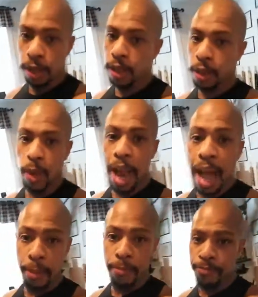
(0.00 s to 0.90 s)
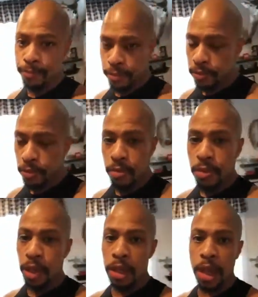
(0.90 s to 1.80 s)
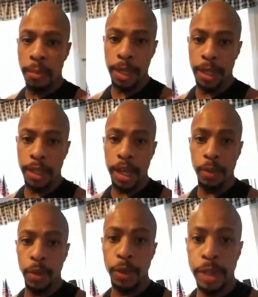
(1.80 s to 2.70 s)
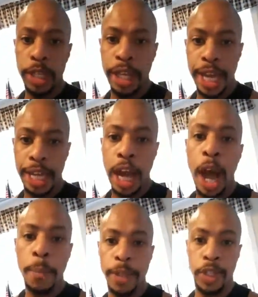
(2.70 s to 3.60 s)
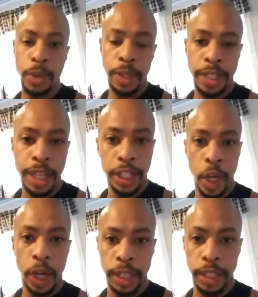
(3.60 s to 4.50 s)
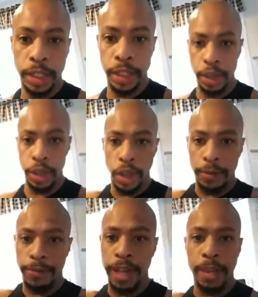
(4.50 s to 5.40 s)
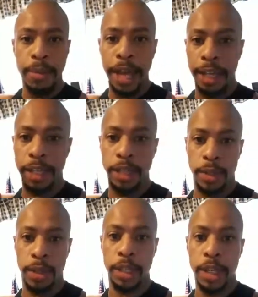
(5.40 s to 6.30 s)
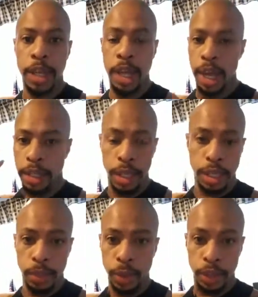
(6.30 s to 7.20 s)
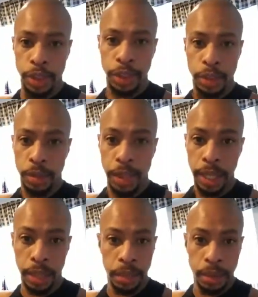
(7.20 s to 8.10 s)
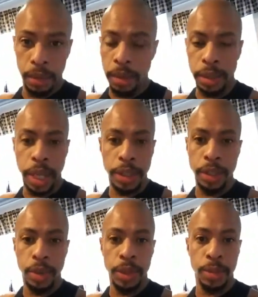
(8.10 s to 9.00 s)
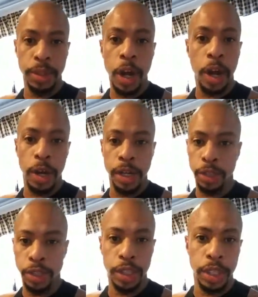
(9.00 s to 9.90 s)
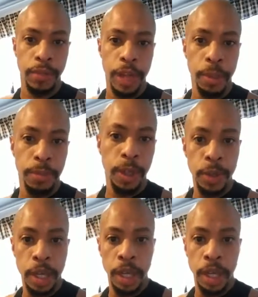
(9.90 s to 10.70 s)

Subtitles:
It's a wrap. I mean, it will encompass you. It's like darkness. You start fading back into it, and then it will just like dinosaurs with tar. It'll just envelop you.